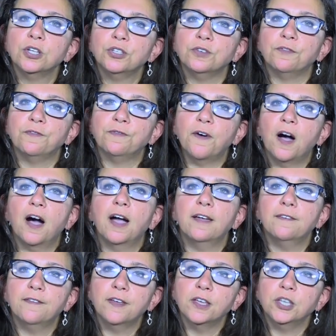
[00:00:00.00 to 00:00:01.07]
to
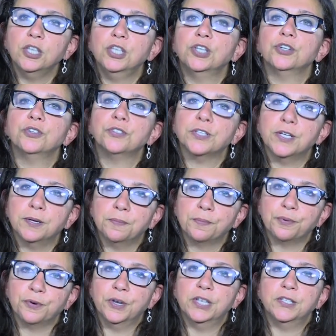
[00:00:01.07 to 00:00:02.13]
5 years in
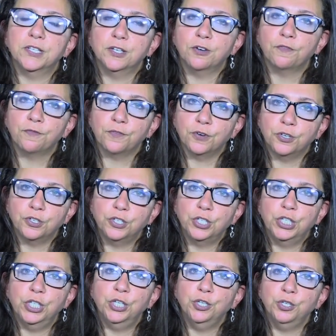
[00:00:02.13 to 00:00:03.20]
prison for
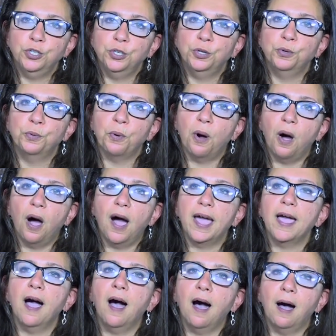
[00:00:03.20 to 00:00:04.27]
DUI
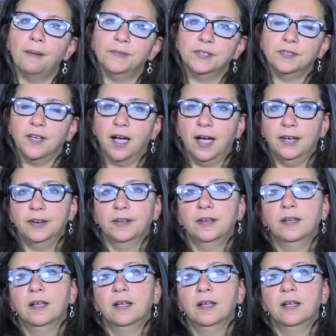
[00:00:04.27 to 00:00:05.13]
homicide.